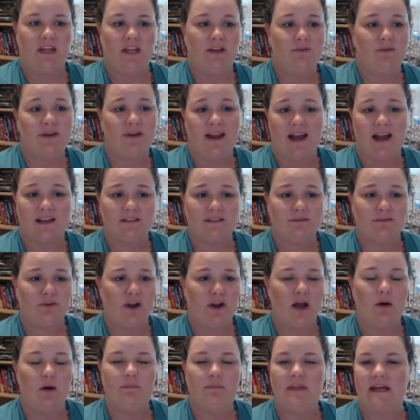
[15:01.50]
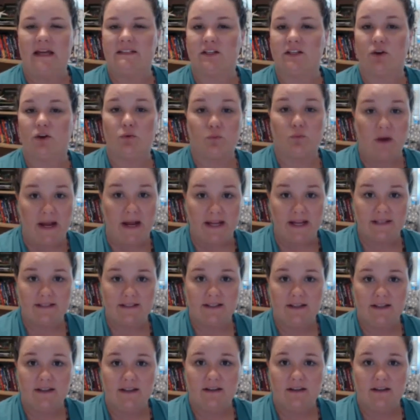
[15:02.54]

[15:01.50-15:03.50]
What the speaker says: you can ask for help, that's great.